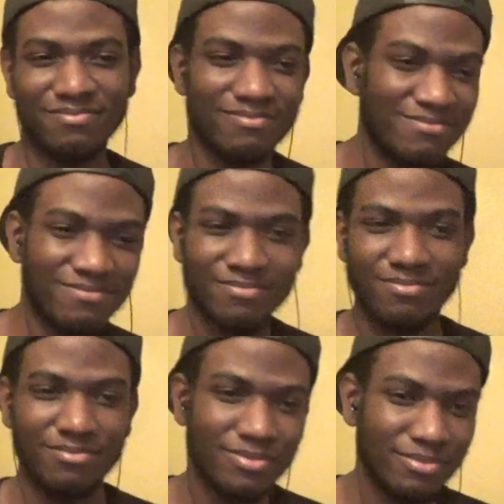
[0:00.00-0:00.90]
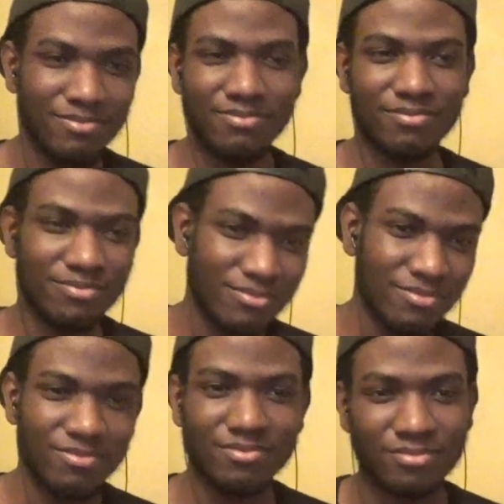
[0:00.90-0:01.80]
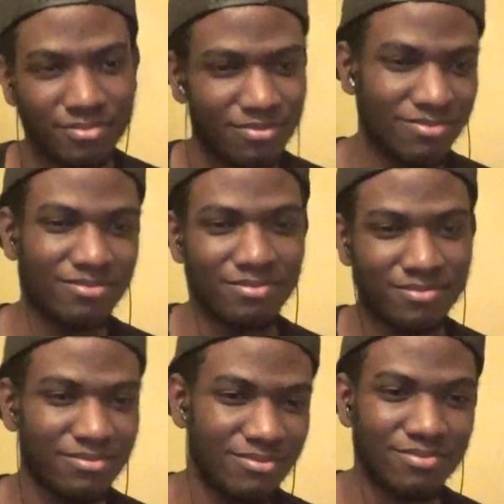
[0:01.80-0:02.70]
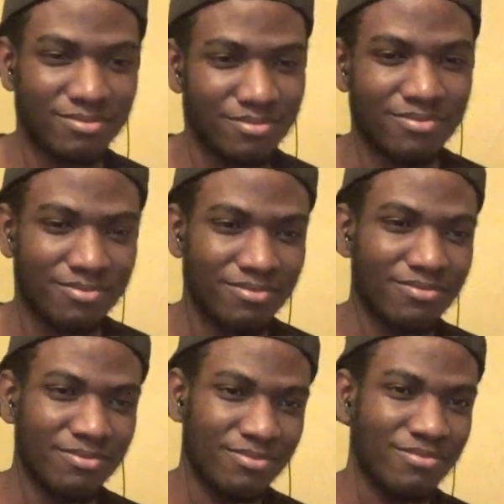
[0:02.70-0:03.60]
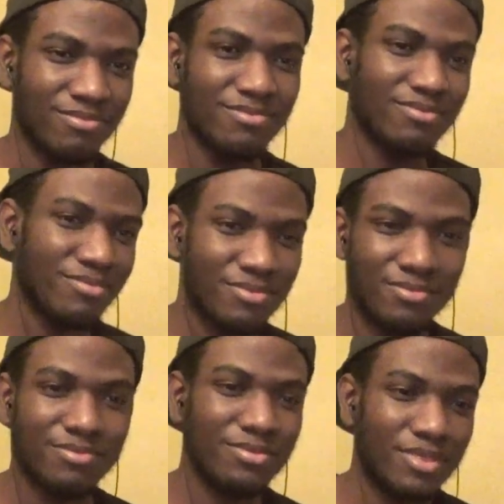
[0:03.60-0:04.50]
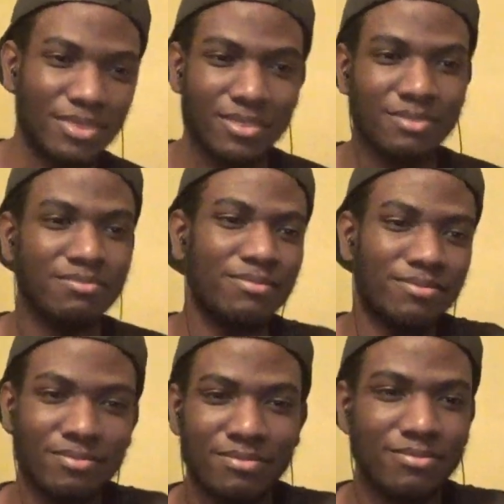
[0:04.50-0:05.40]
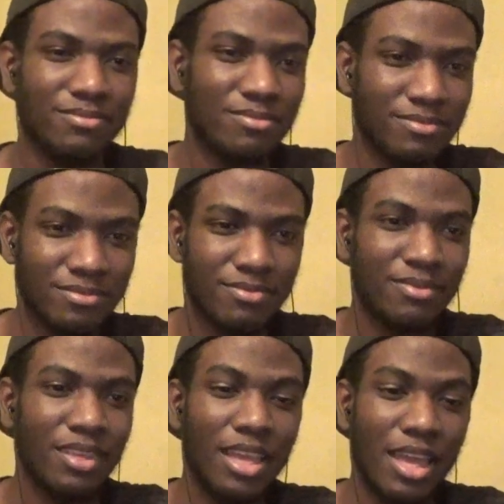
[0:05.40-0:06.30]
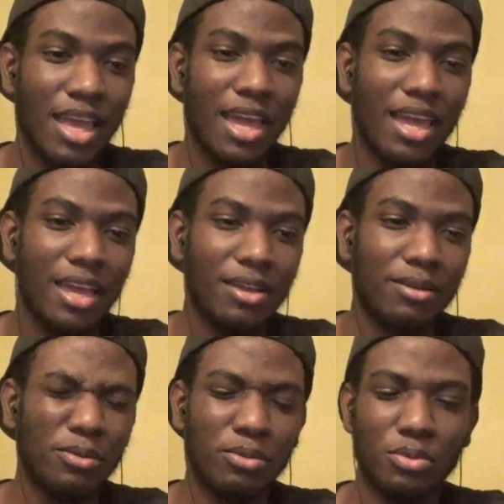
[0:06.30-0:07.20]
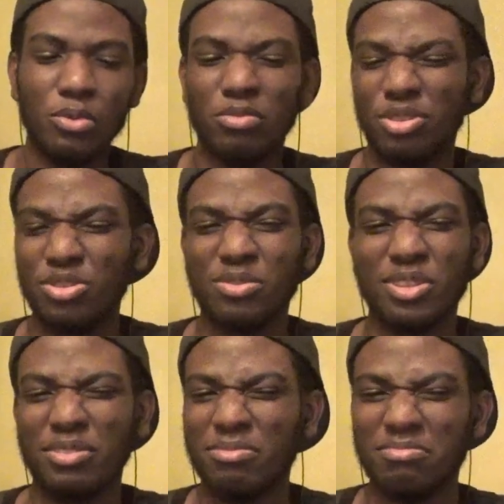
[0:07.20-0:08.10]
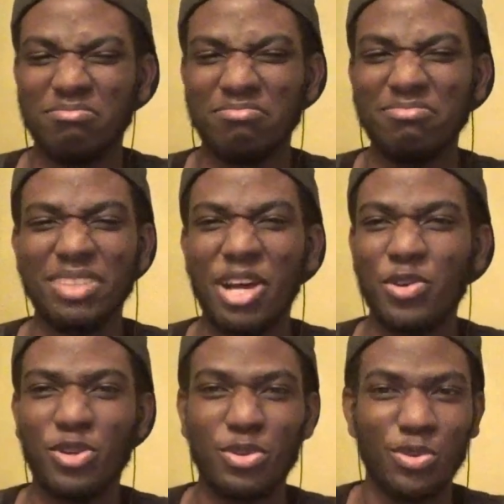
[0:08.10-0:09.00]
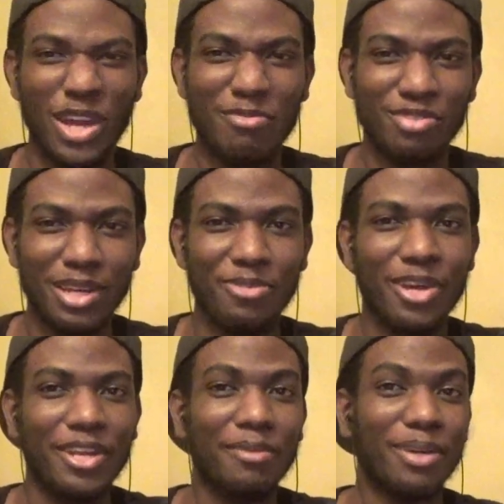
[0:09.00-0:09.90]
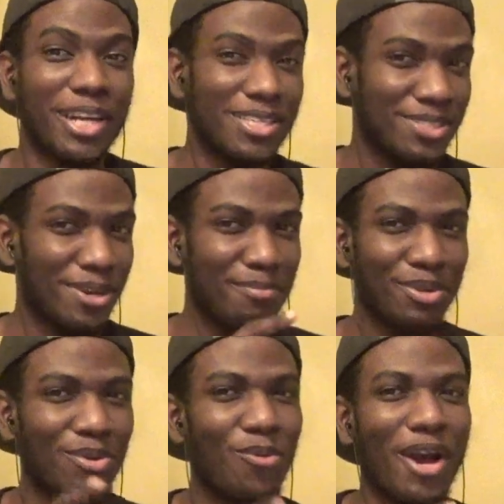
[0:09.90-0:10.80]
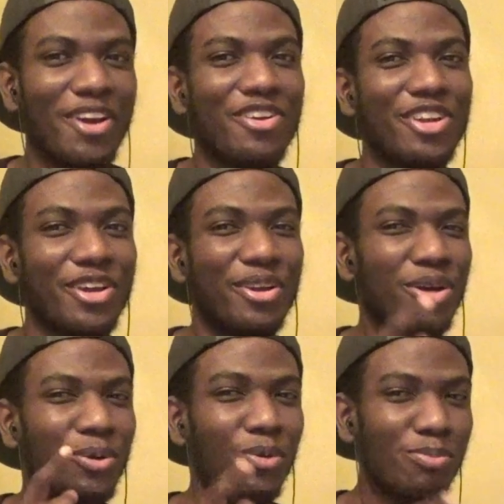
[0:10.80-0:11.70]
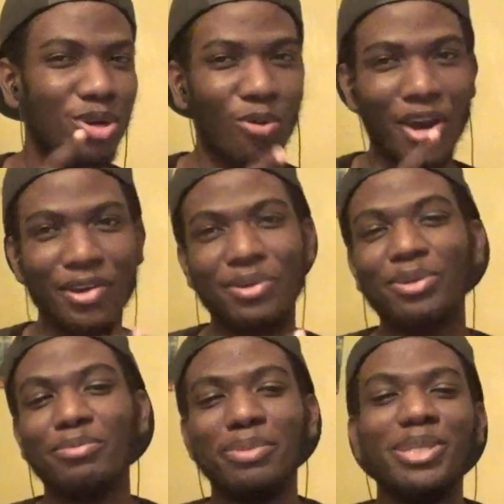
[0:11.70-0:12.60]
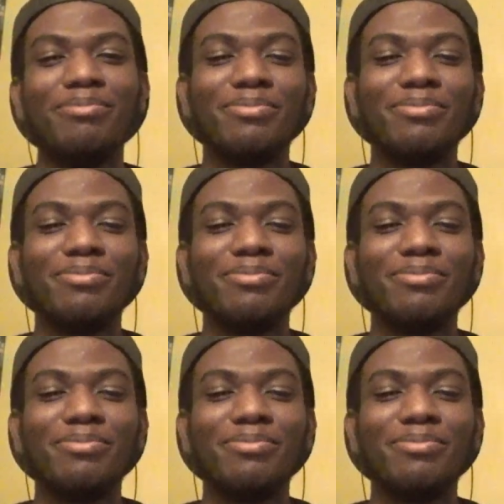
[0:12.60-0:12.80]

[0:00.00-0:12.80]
that I'm supposed to manage. Want some toast to go, you got it. Want some cocoa, bro, you'll have it. Want a fabric that's rapid, so rapid as if it's fast fashion. I'm jacking this track. Ooh, first of all, mm, that little rain flat right there, but I saw McGwire in there. Who McGwire gonna be?